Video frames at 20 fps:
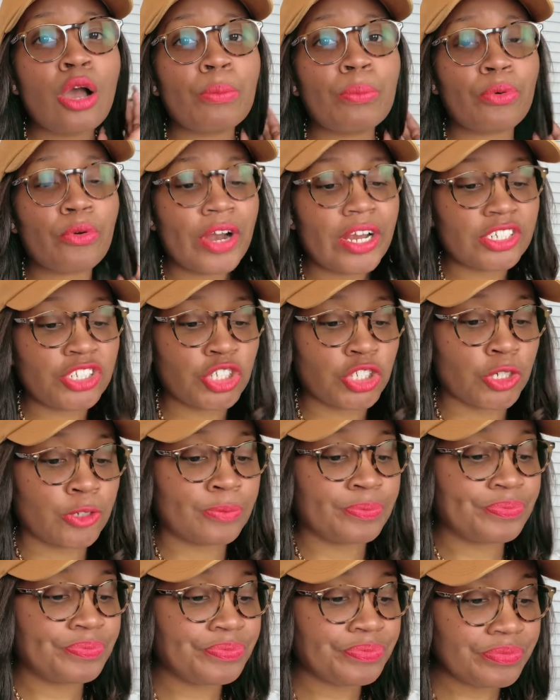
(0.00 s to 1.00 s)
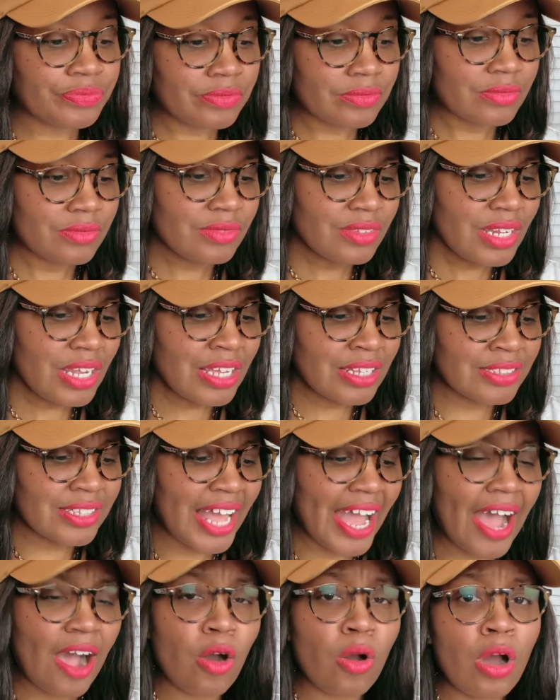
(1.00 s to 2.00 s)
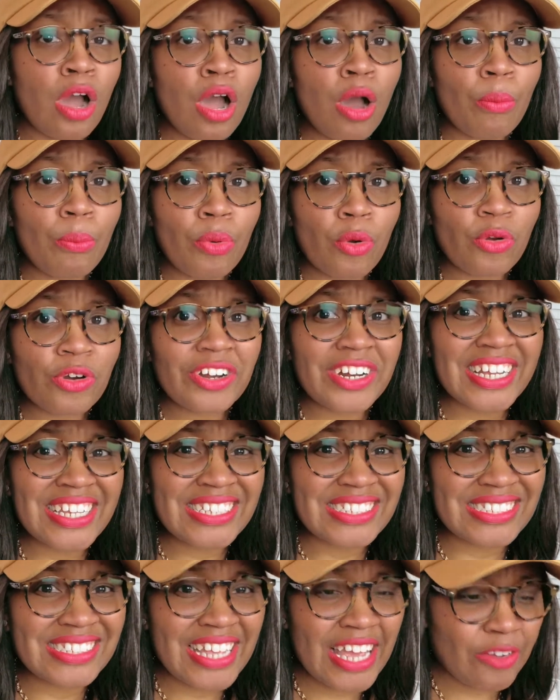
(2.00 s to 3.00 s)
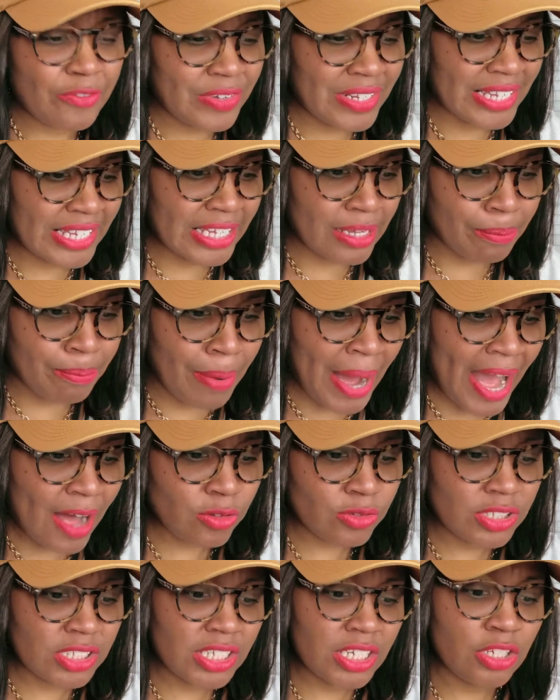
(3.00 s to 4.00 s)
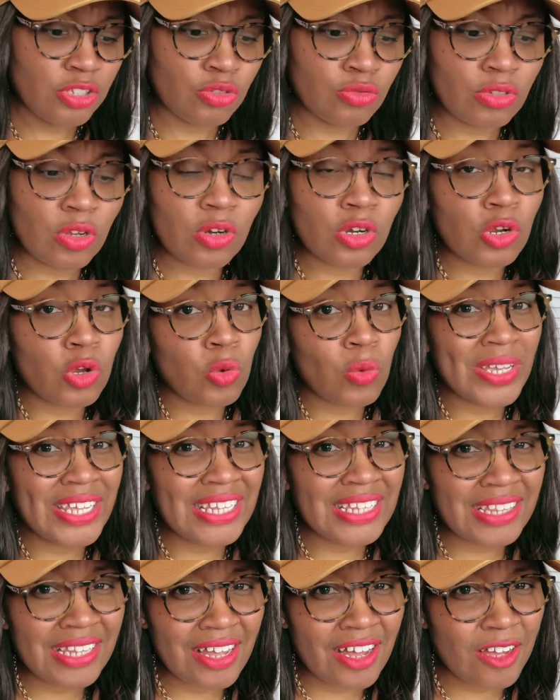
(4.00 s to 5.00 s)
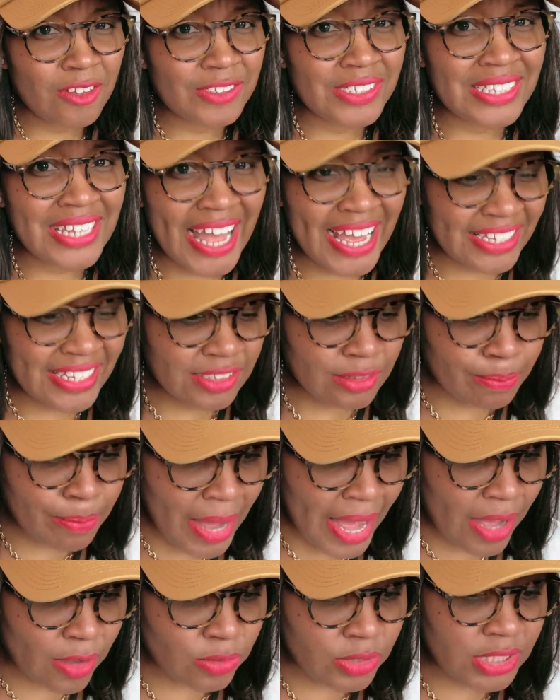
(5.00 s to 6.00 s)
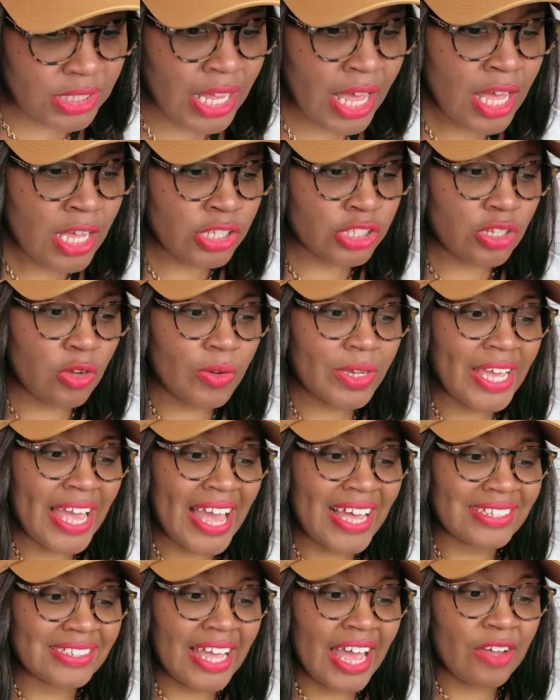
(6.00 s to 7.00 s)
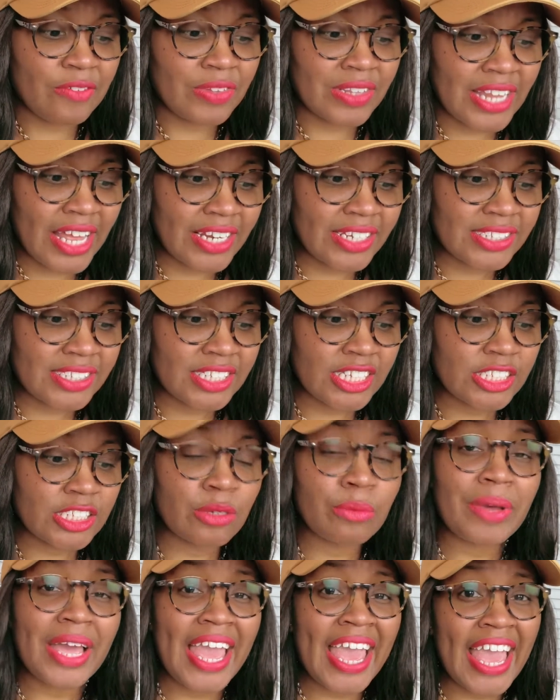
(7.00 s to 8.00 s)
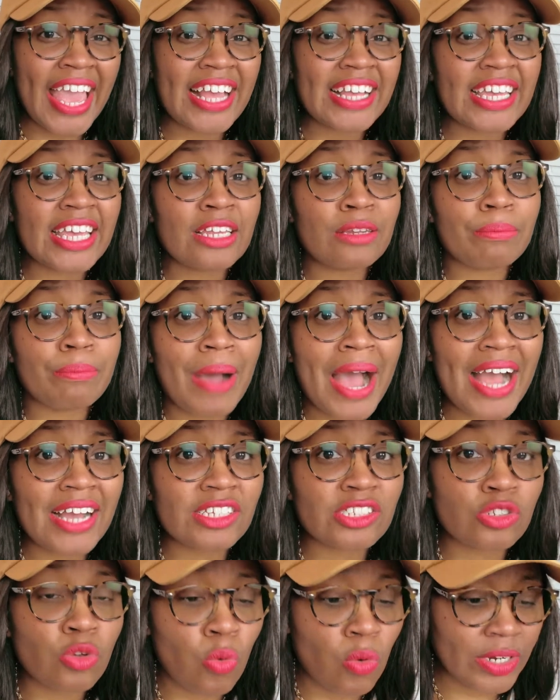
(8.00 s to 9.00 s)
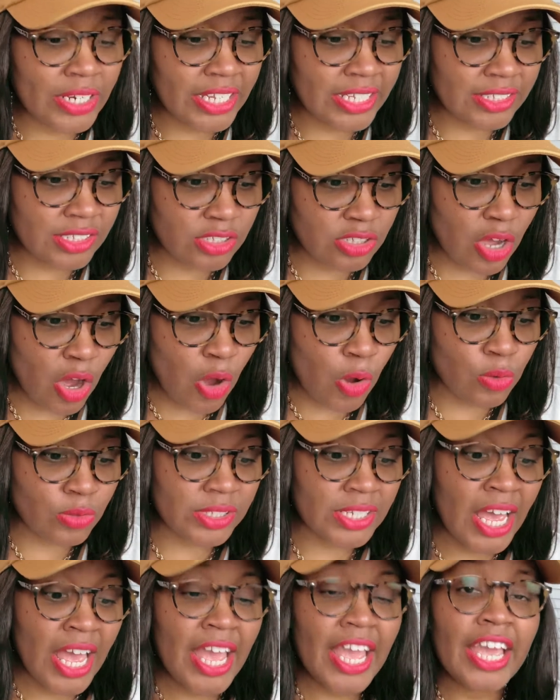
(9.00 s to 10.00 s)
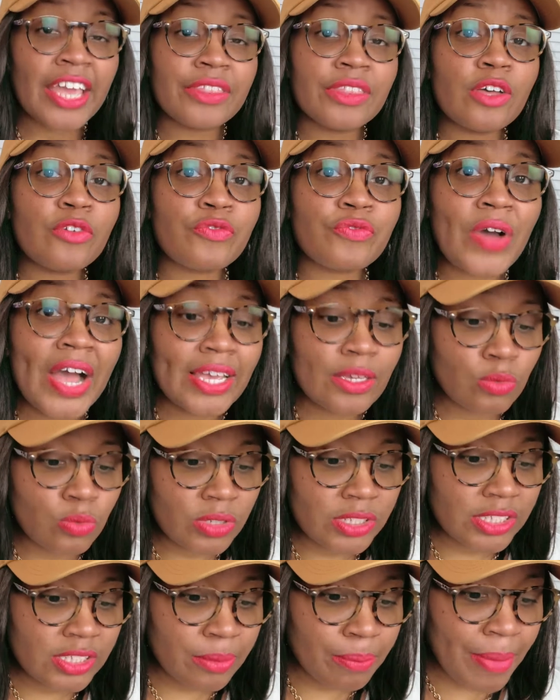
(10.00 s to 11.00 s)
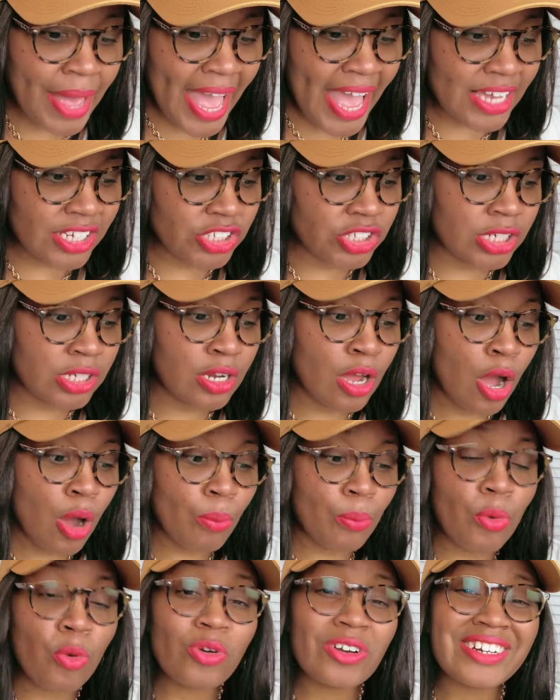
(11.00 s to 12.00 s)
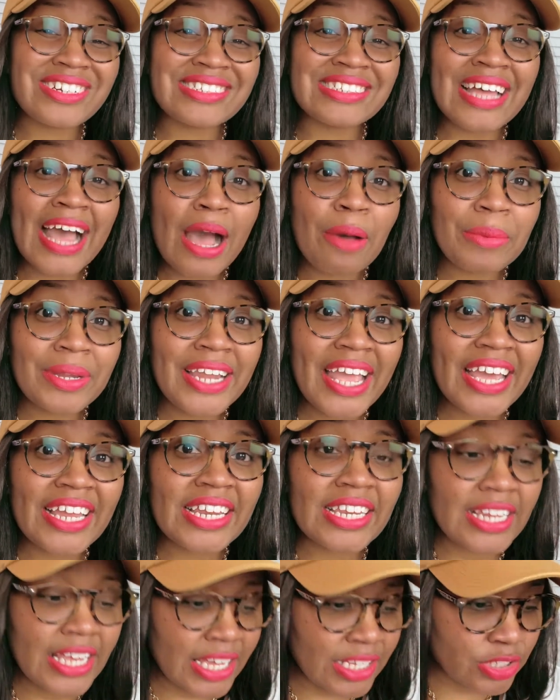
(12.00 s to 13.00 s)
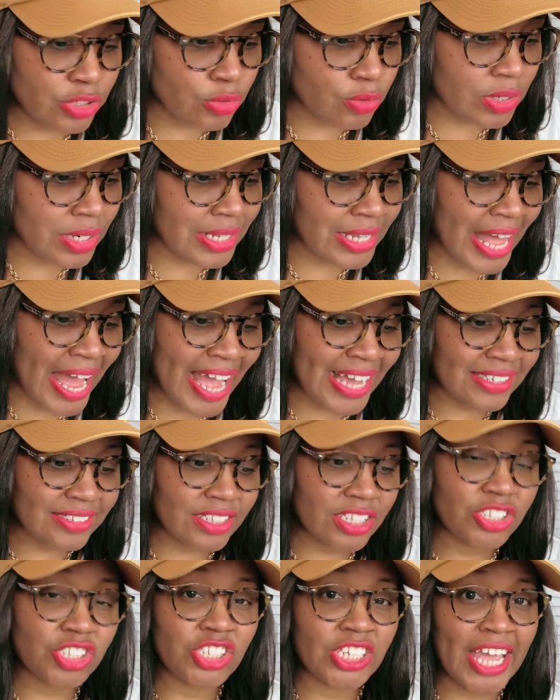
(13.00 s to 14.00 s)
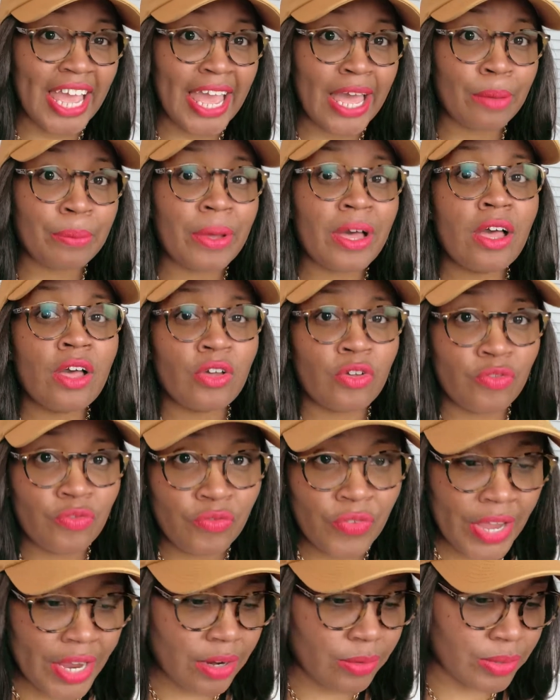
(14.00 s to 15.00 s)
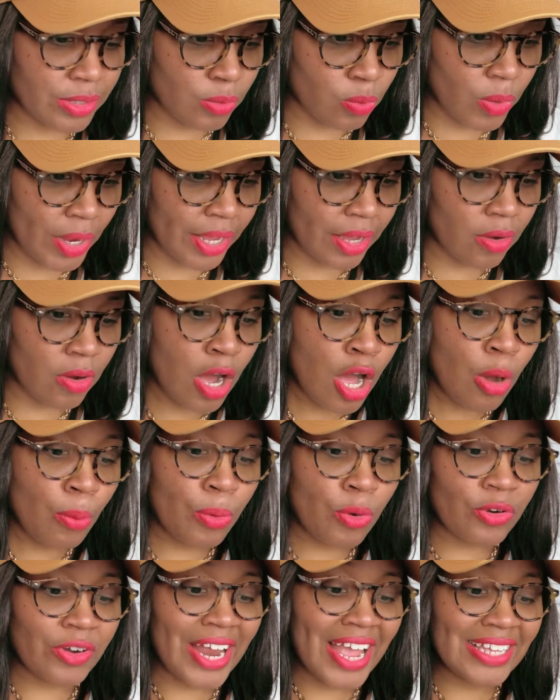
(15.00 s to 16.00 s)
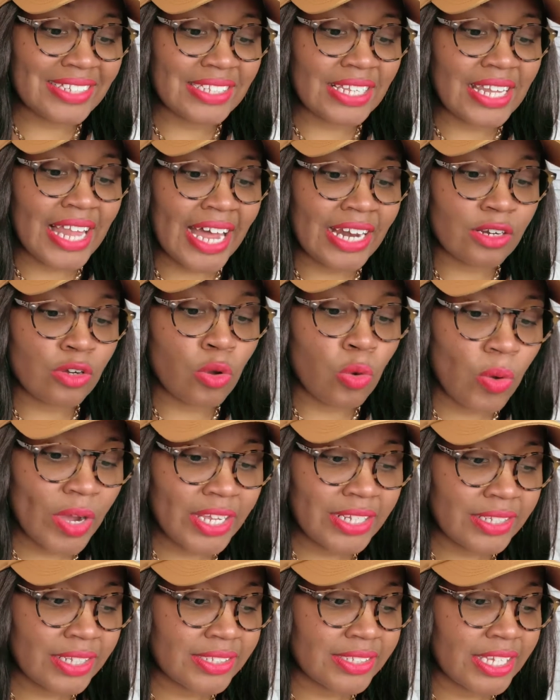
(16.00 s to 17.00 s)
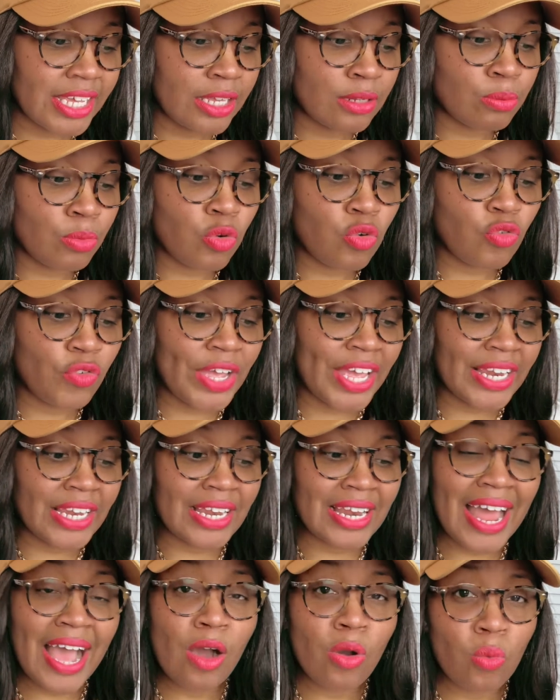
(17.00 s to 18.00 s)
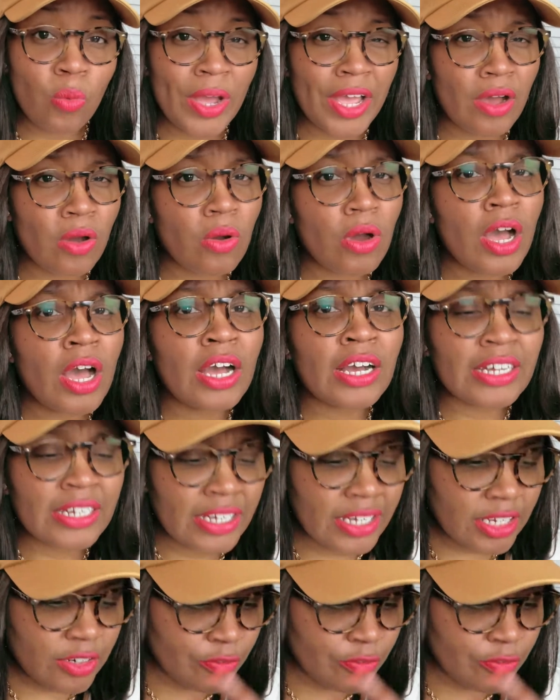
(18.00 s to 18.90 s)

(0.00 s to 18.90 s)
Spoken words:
pressure. Now, Porter is definitely bouncy. The Queen loves nice bounce. So he has athleticism and can box on his toes. In the fight with Sebastian, Porter dominated and utilized the jab very well. Porter has a lot of quickness, can move in and out well, good